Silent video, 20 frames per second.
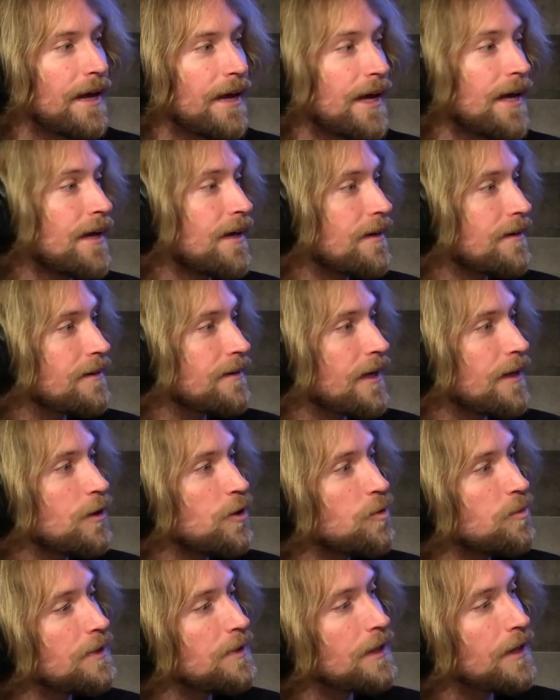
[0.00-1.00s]
And can
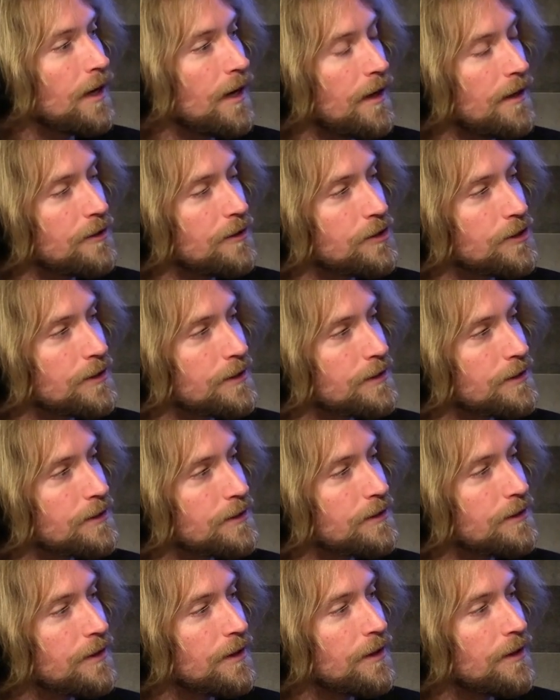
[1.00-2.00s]
you be
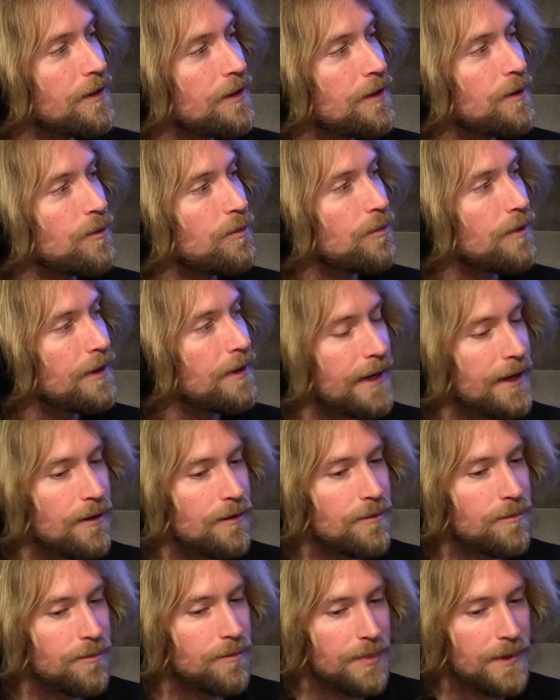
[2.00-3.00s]
conscious
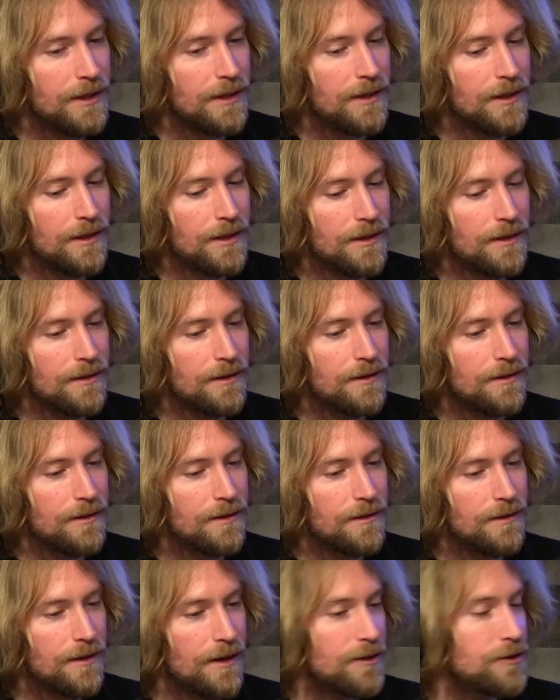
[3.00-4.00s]
without being
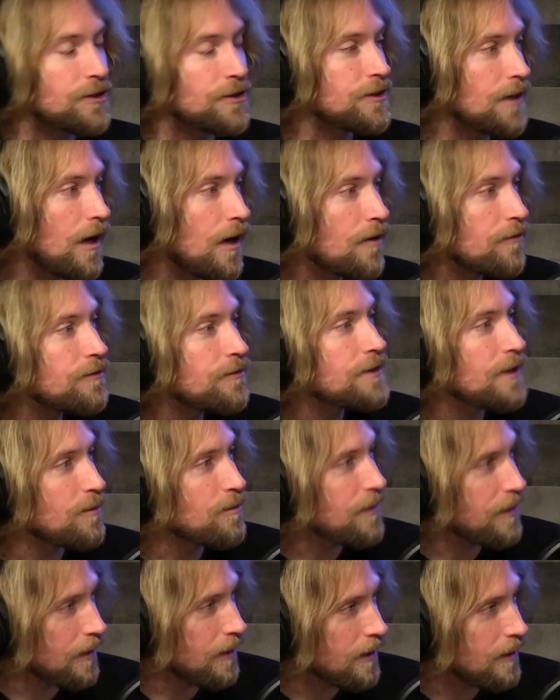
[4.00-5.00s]
conscious of
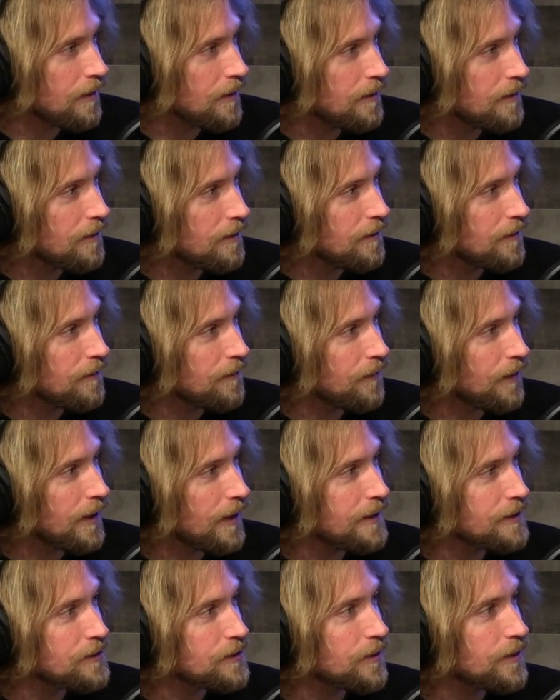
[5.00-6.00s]
something?
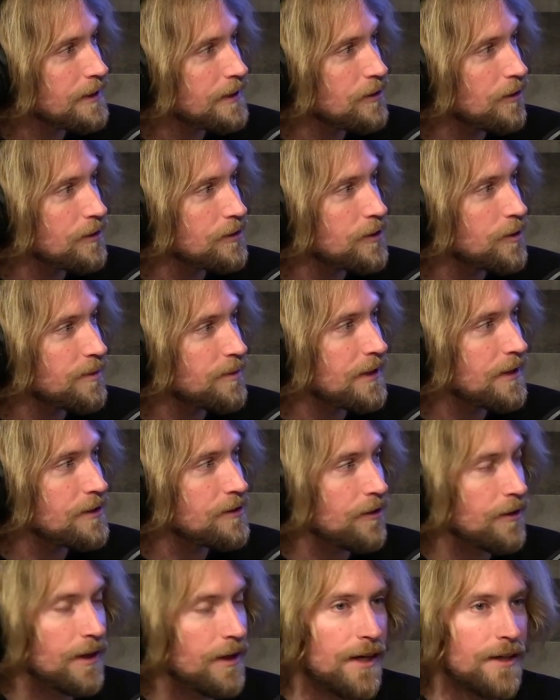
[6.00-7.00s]
right? So it's also
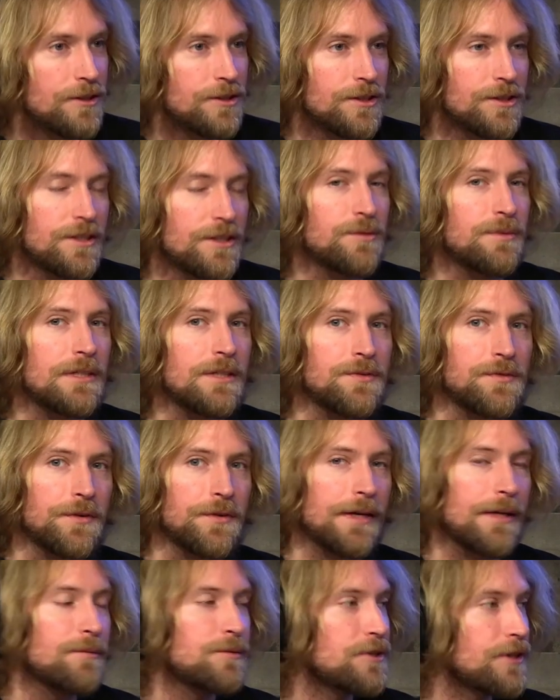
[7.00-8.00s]
because our consciousness becomes
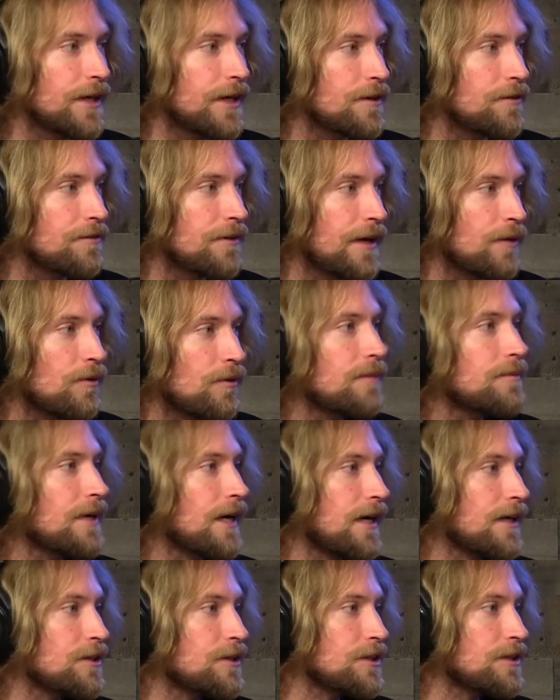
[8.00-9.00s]
very objectified. Well, I'm
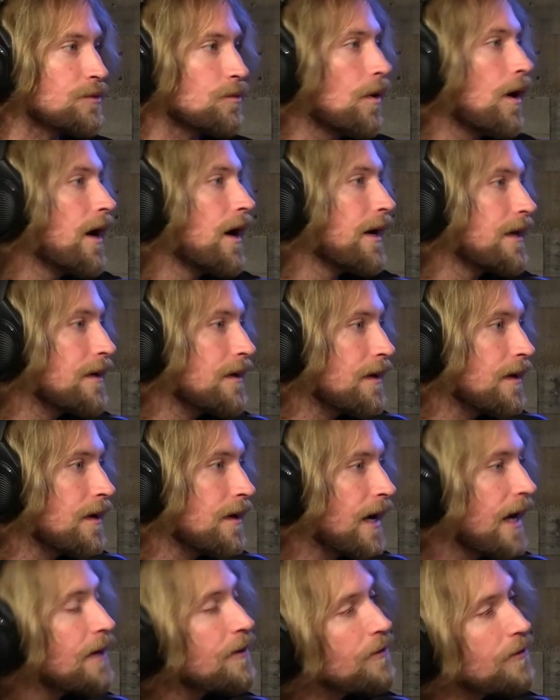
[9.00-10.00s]
conscious. Why?
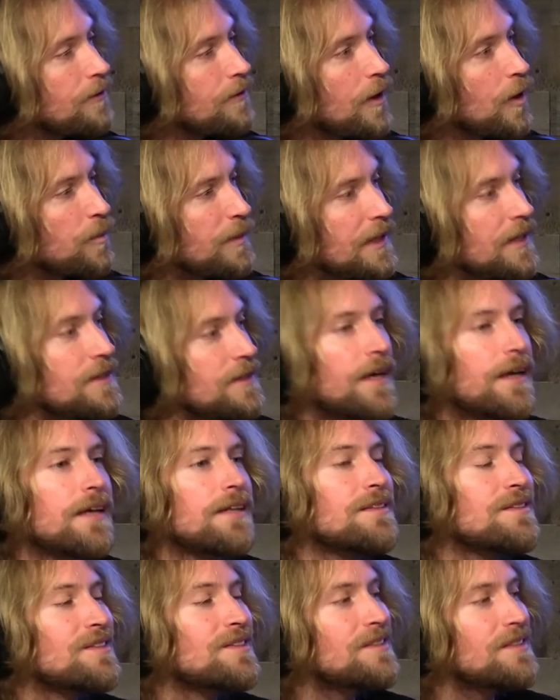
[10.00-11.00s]
How do you know? Because I
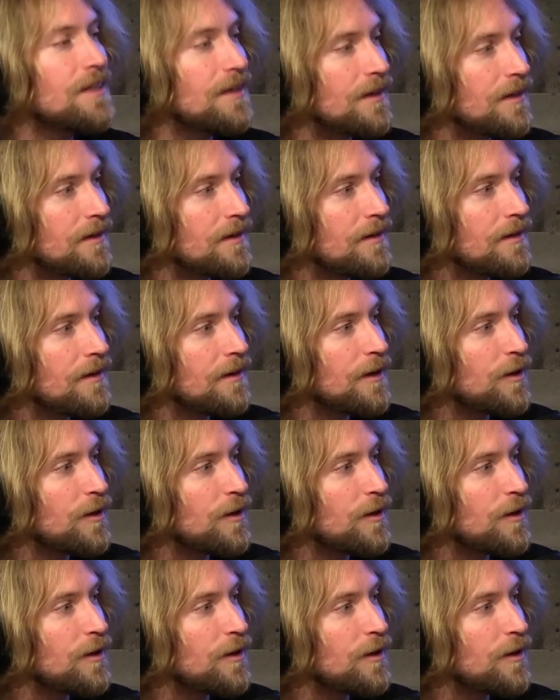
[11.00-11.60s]
can see.